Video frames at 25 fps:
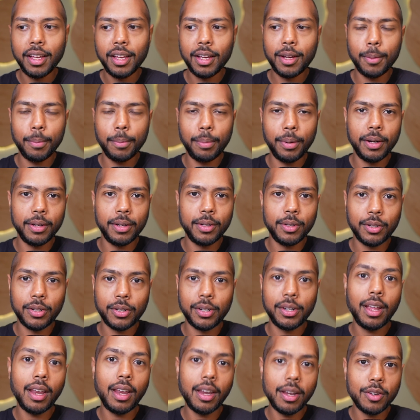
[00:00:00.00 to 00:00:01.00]
compared to
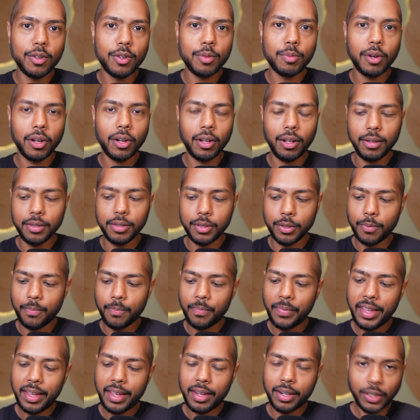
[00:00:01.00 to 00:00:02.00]
creating a new model. So
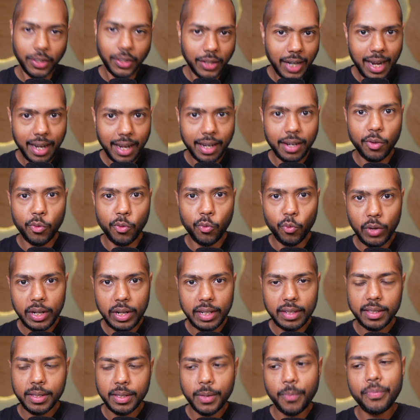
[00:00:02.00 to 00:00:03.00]
RAG
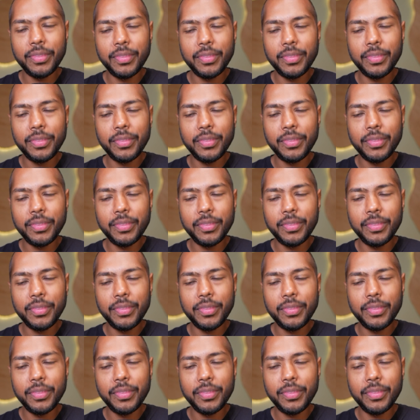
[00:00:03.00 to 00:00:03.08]
wins.